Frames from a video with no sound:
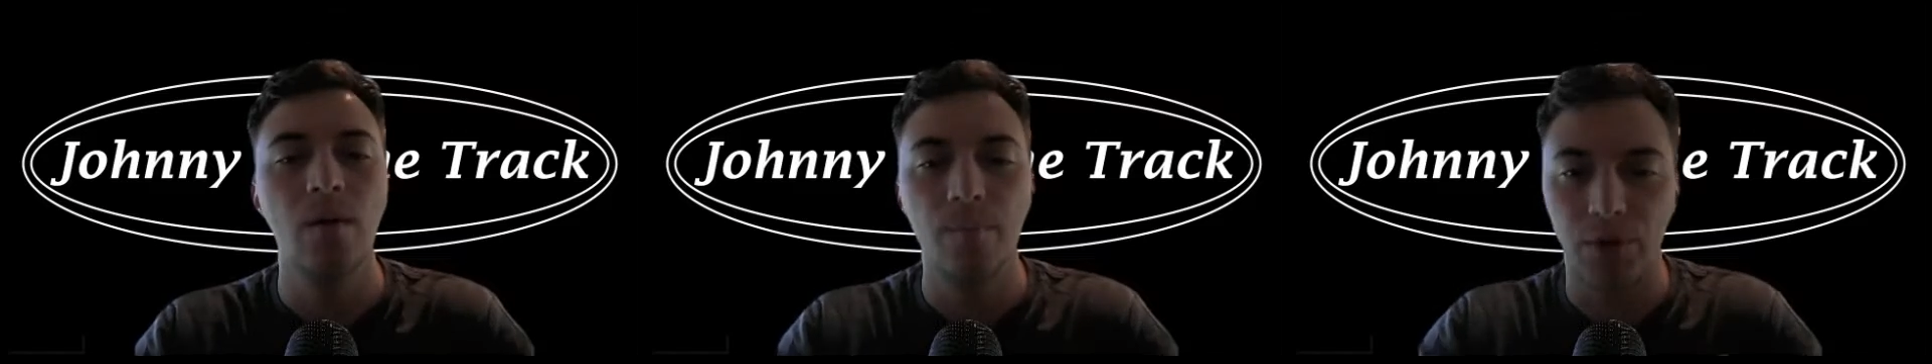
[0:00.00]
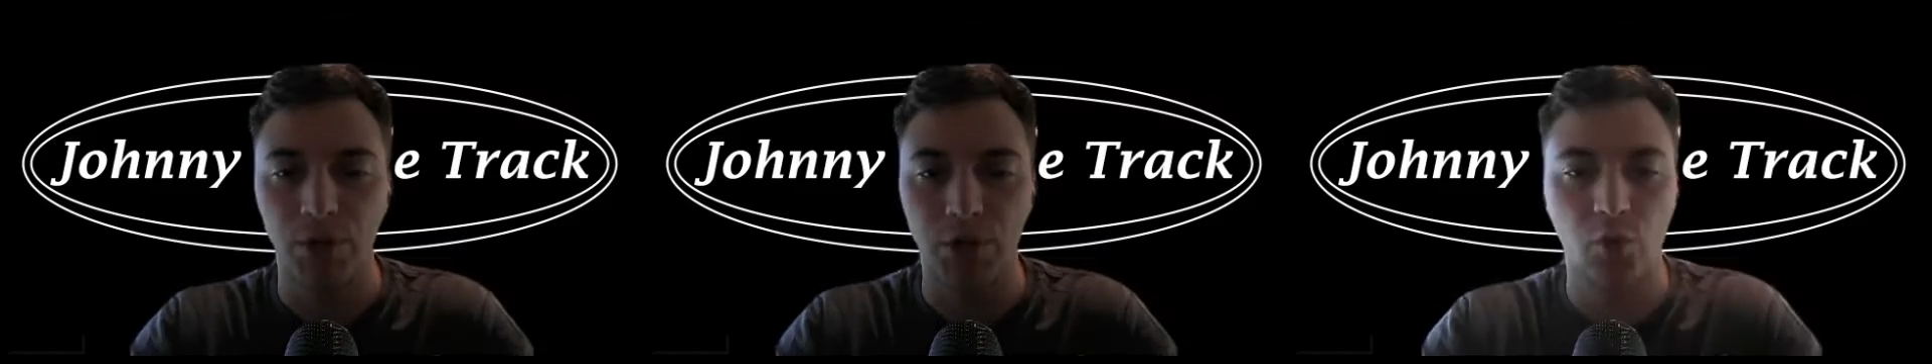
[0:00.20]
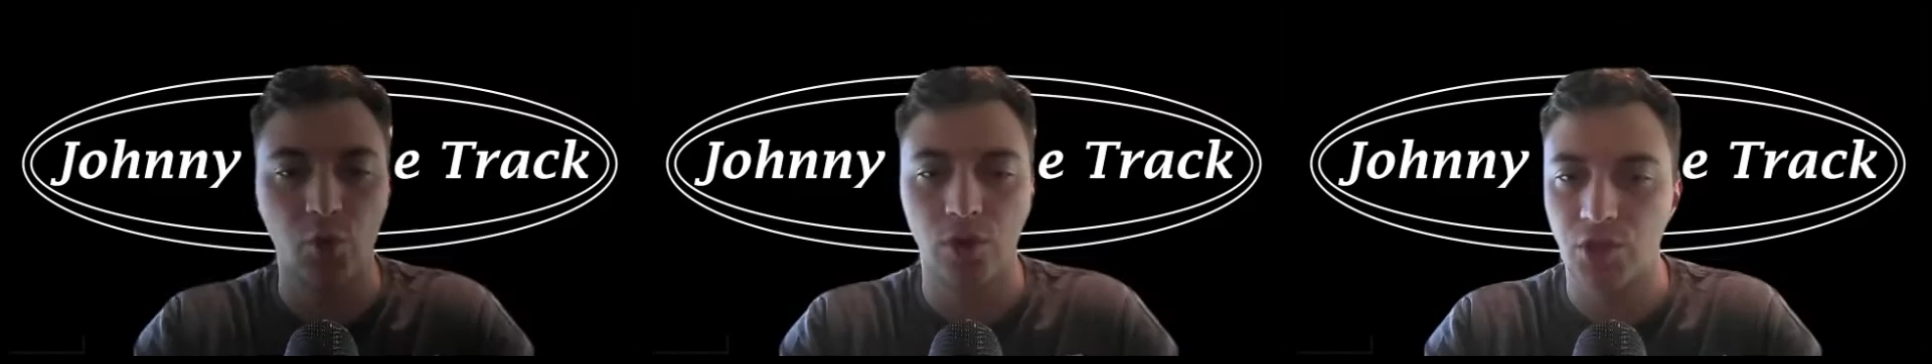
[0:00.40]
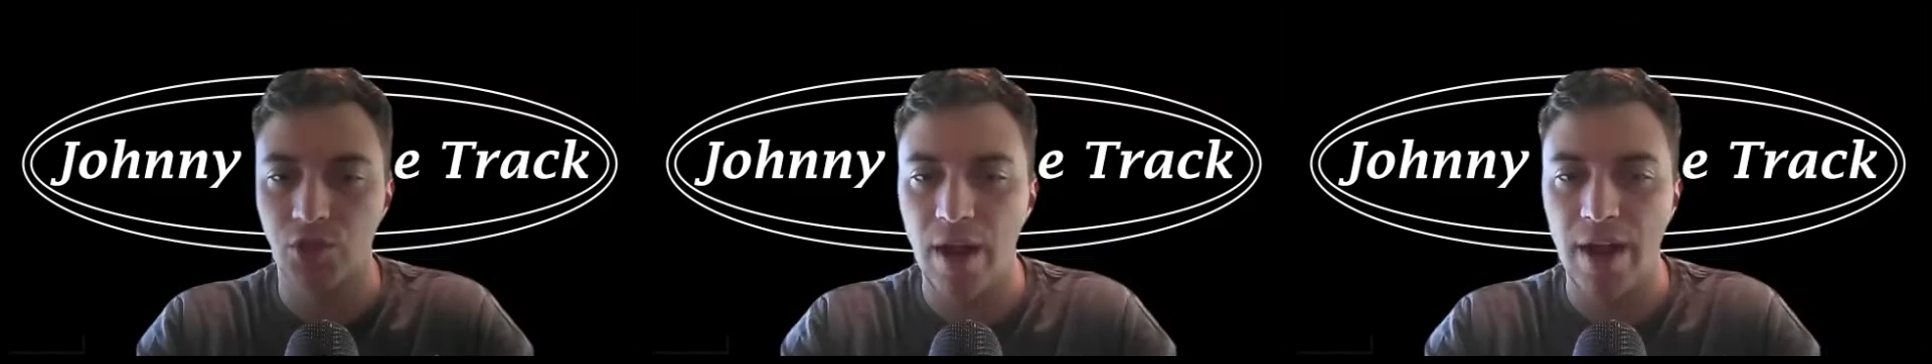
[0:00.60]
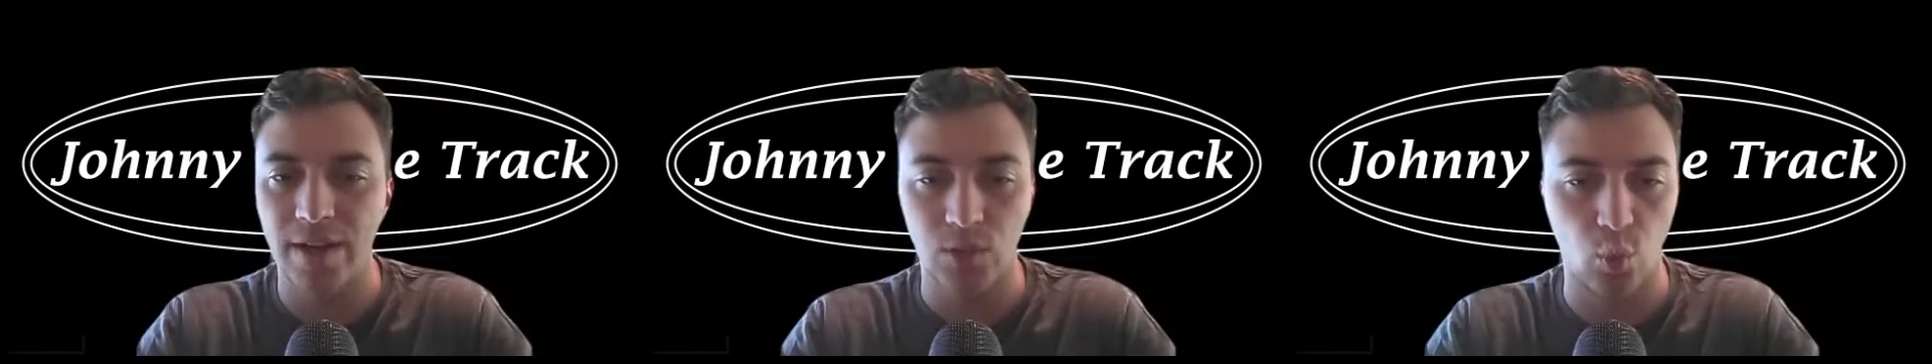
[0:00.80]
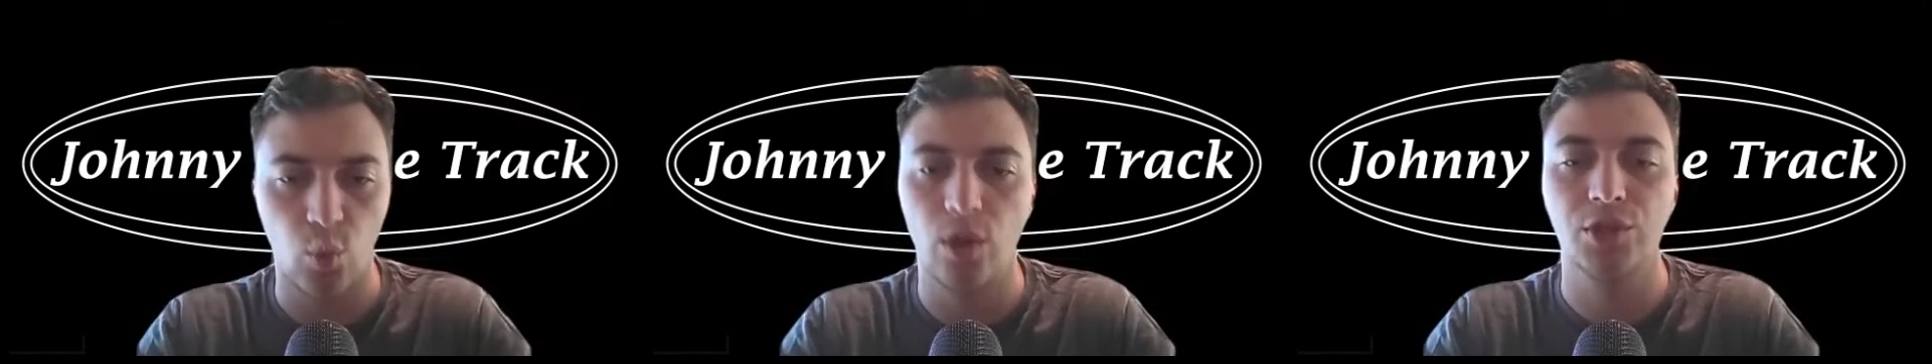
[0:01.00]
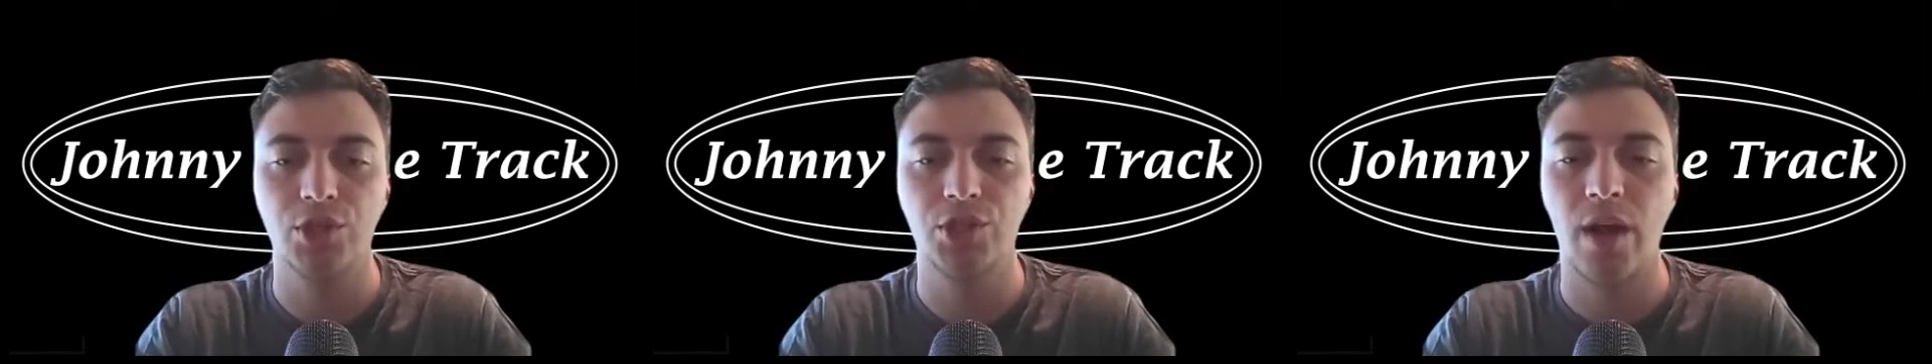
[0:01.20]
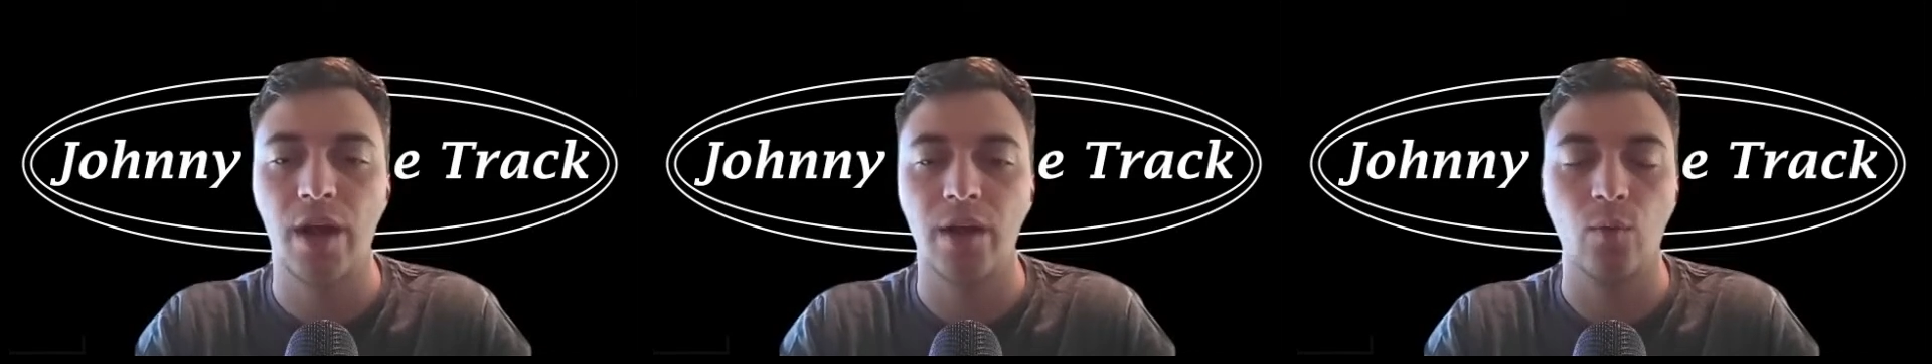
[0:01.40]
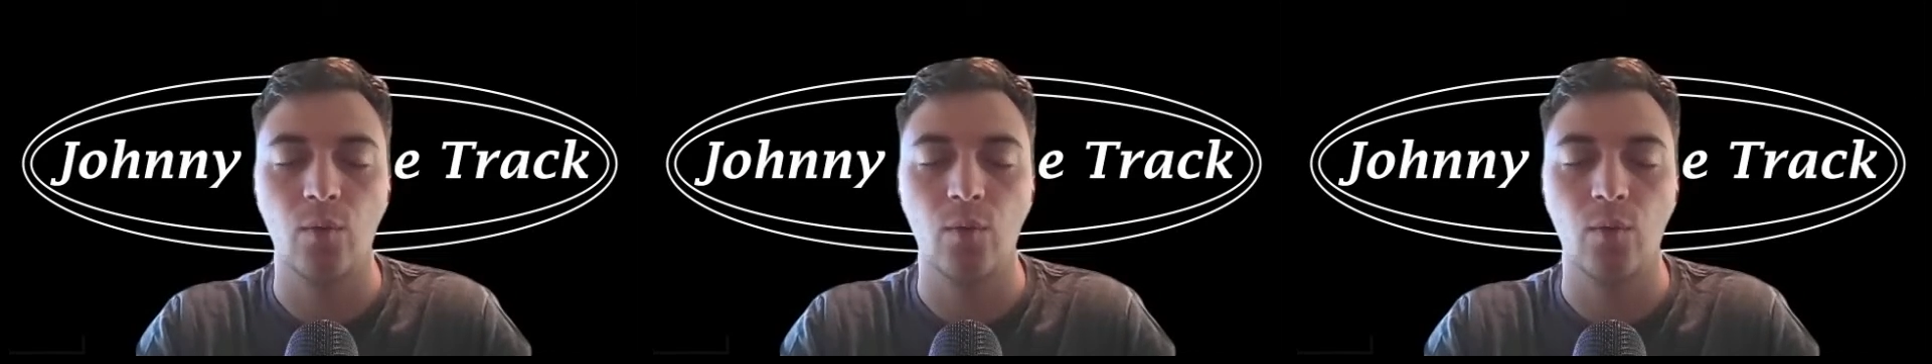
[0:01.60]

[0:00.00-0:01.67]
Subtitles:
but short tracks will shine.